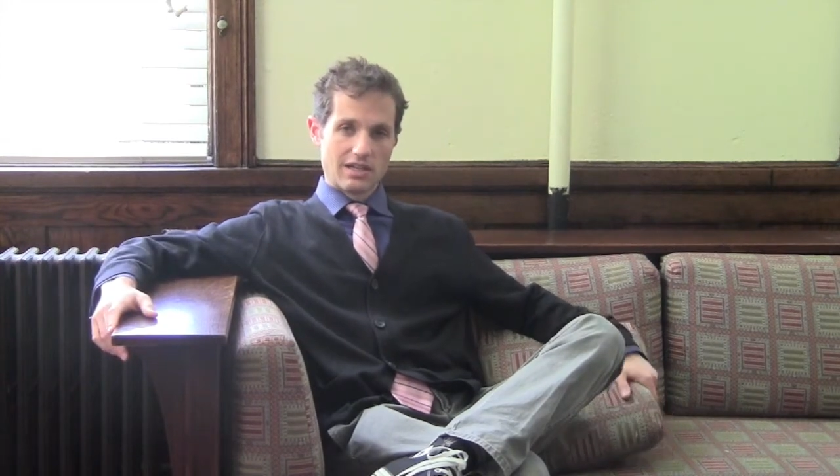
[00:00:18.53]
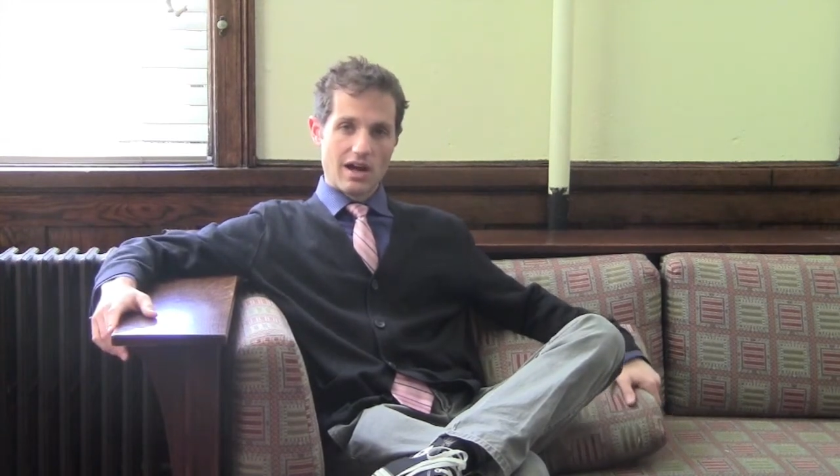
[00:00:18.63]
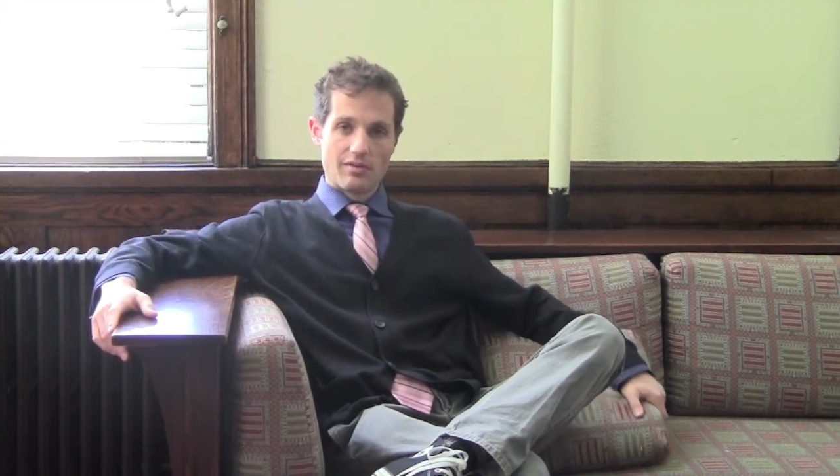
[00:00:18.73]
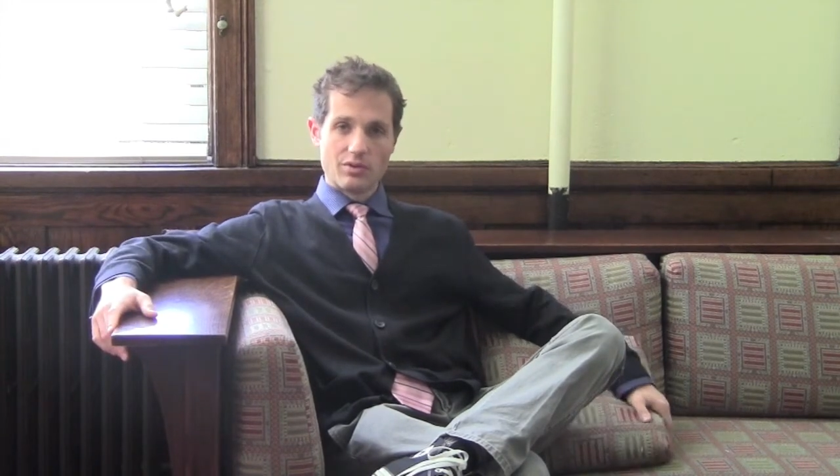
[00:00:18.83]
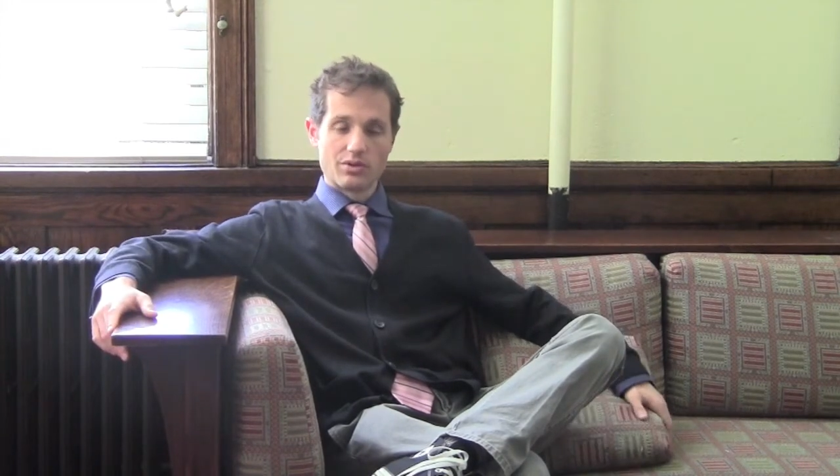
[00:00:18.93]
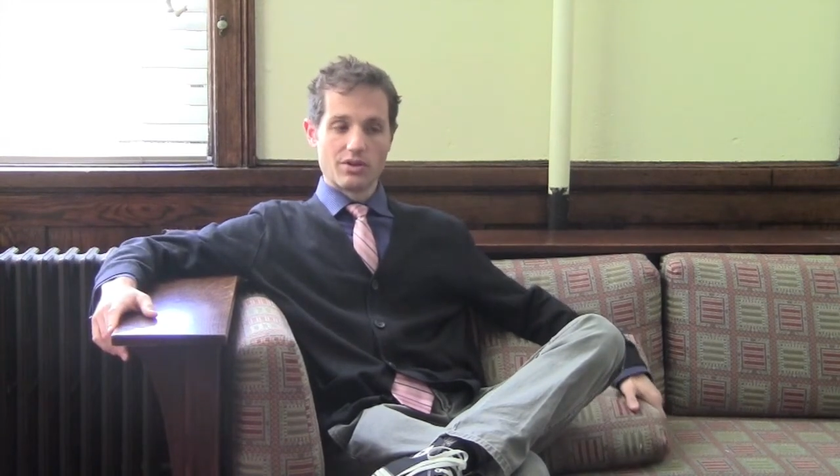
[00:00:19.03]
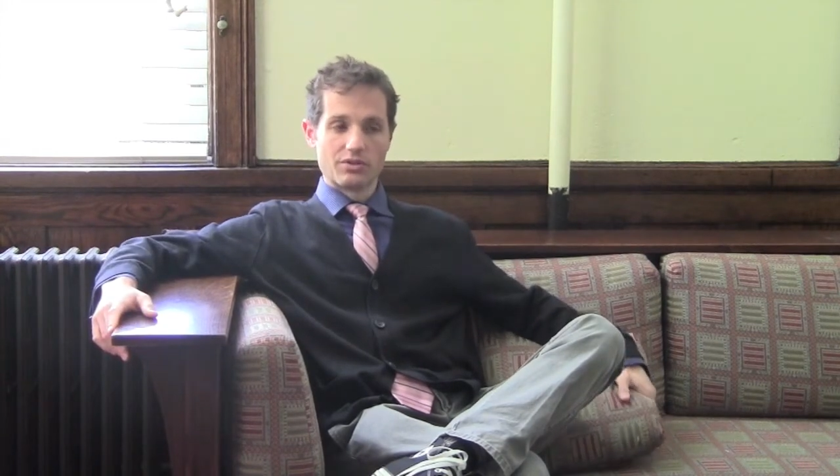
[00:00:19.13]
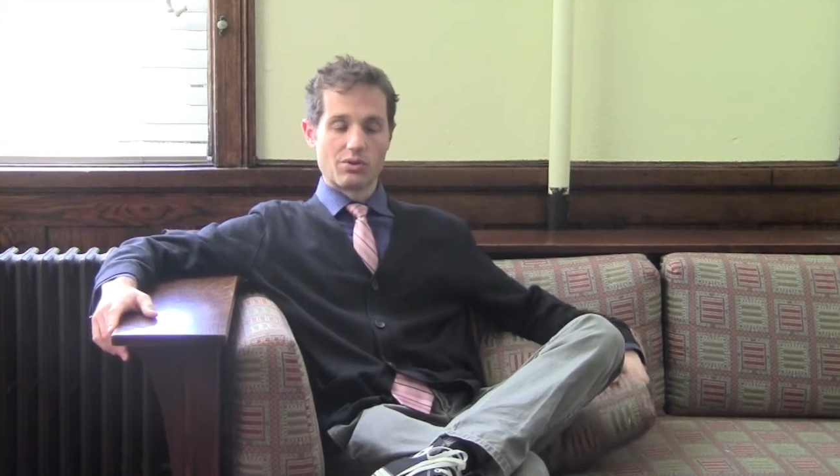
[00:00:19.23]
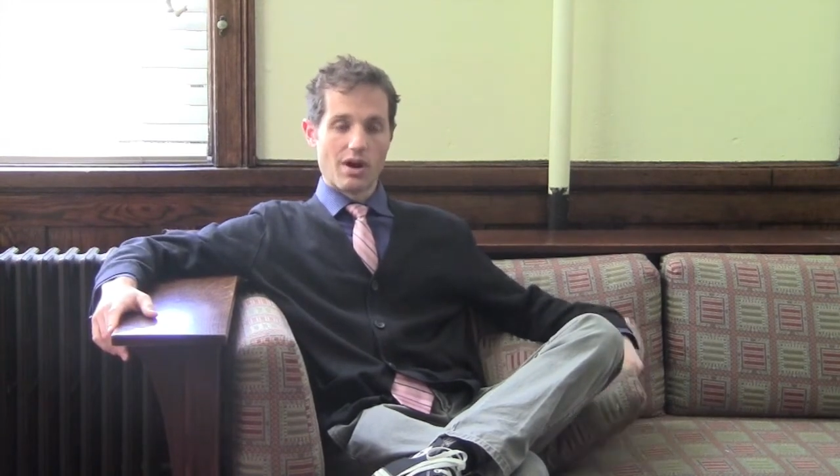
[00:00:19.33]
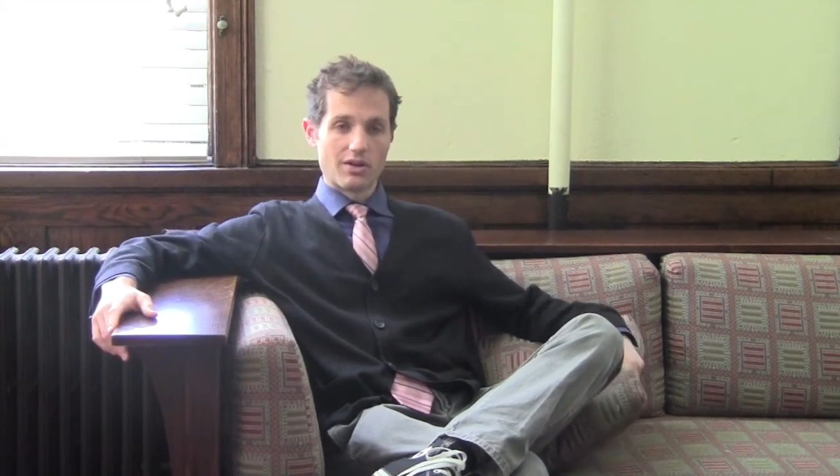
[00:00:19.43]
novel called
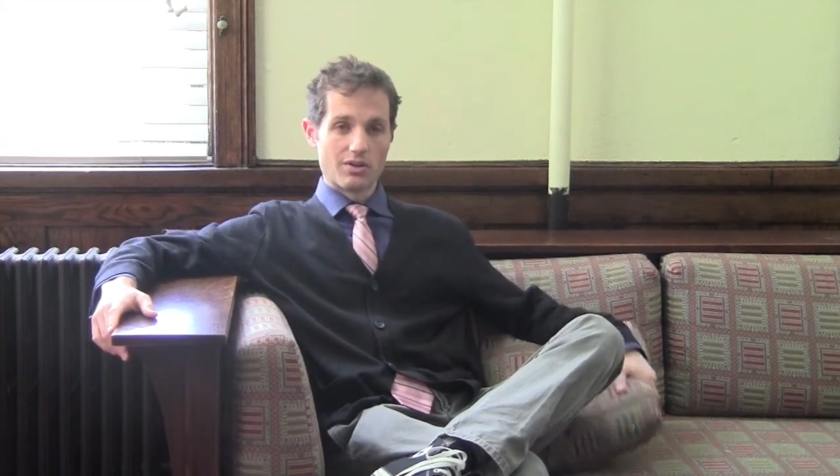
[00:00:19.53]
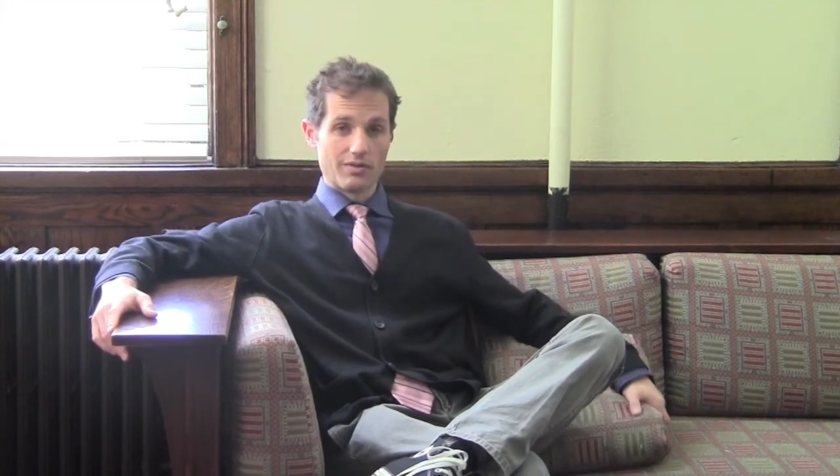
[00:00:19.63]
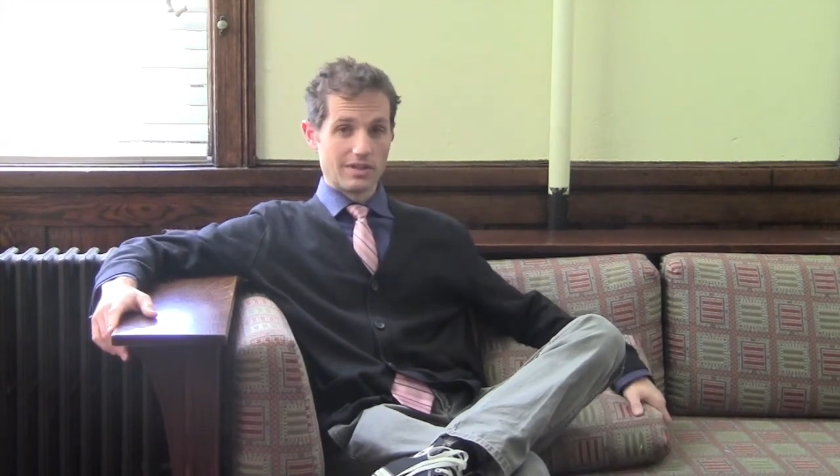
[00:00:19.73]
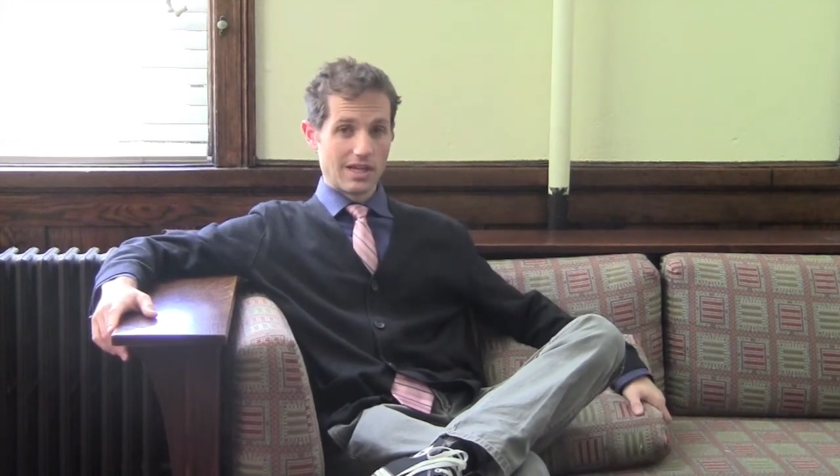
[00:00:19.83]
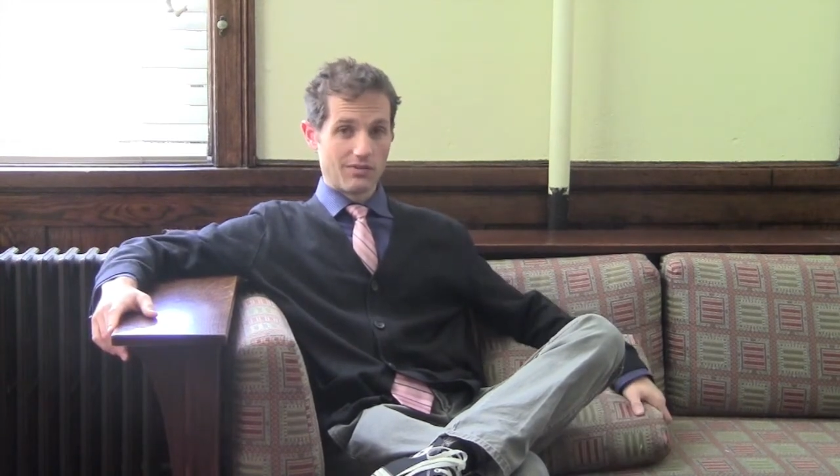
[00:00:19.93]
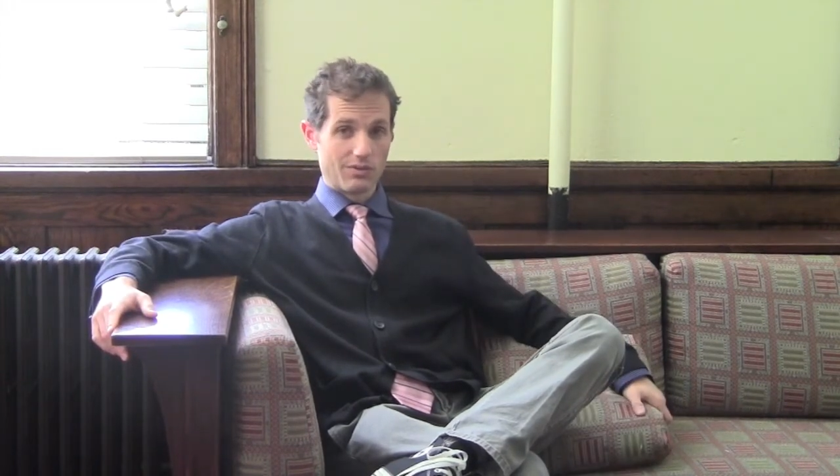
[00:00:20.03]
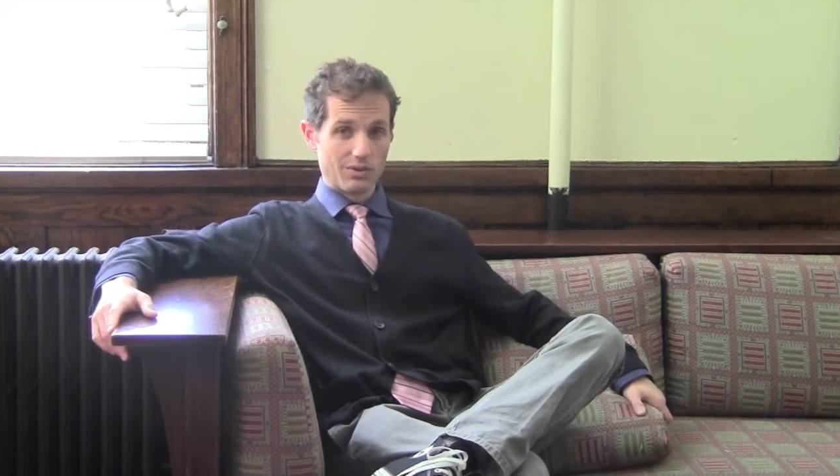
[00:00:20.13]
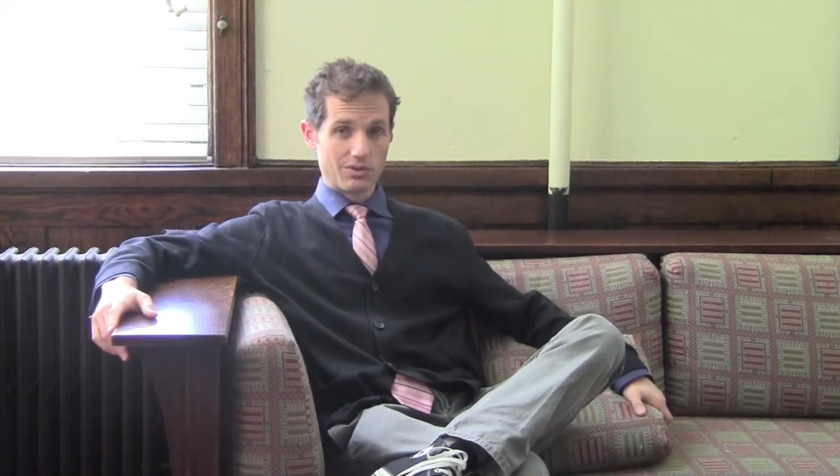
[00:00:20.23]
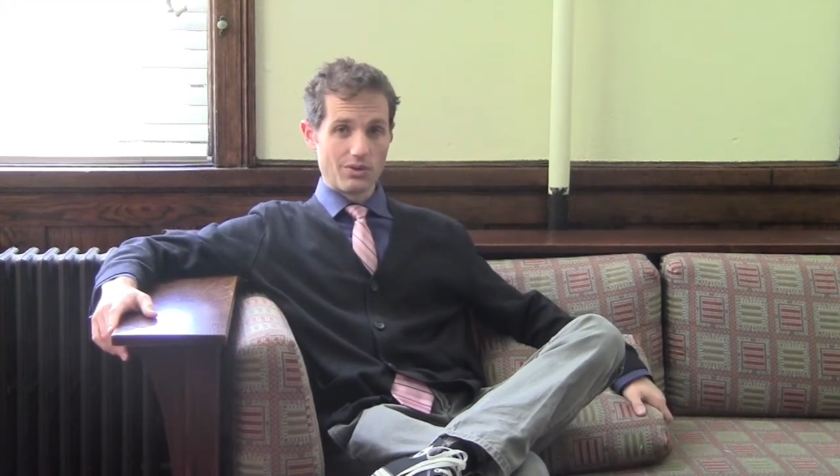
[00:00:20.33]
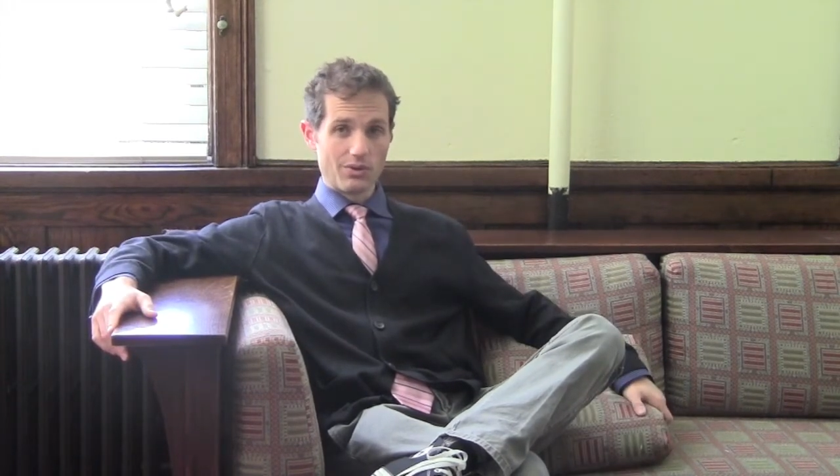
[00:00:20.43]
Chronicle of a Death
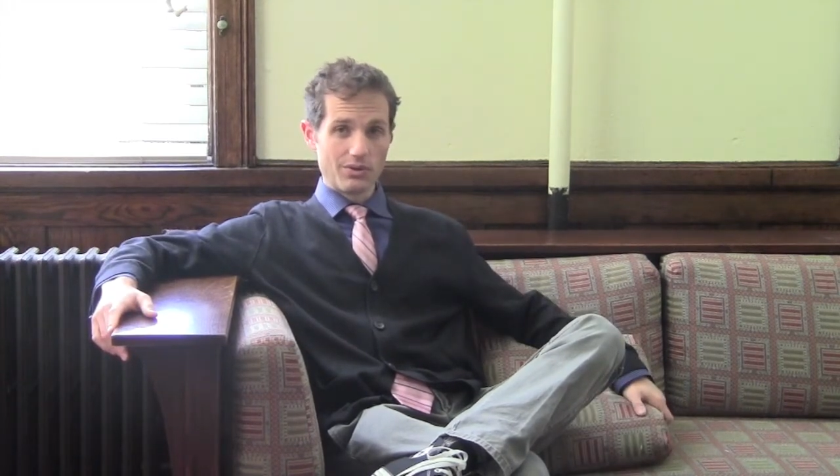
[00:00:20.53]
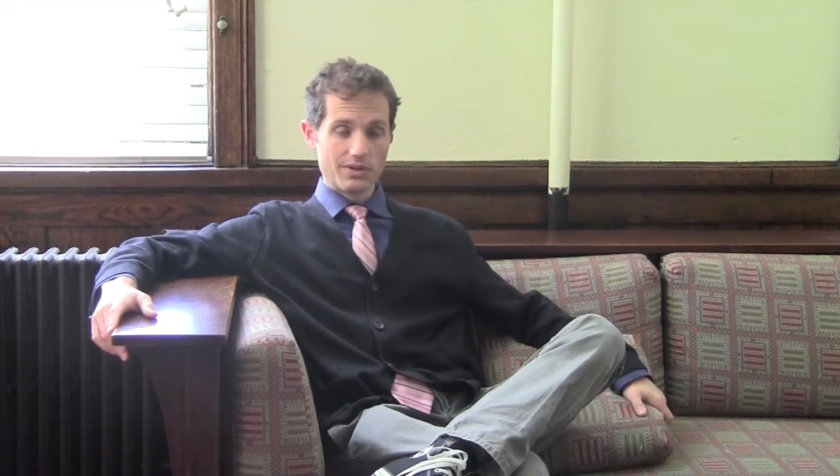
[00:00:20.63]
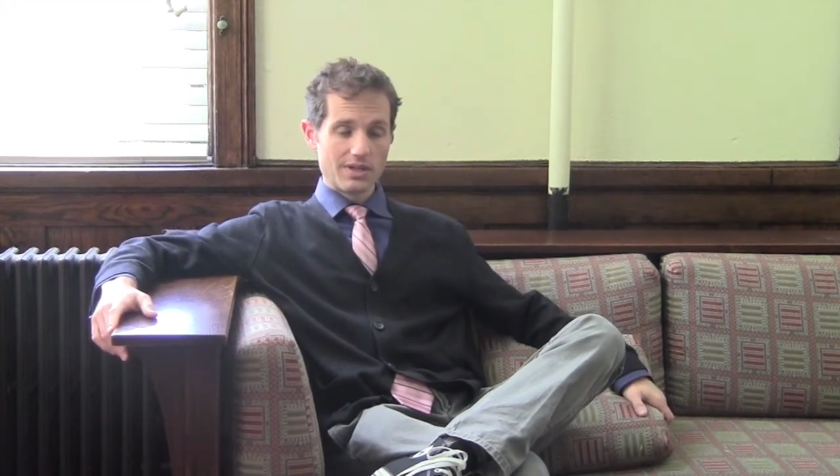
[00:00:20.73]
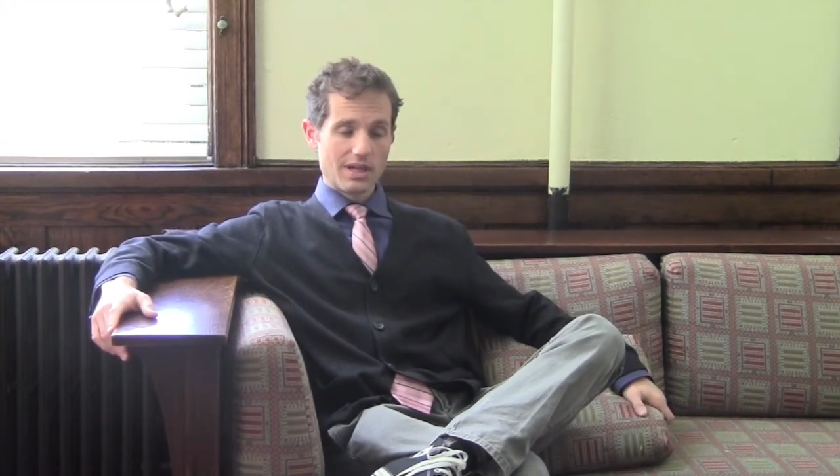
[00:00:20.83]
Foretold,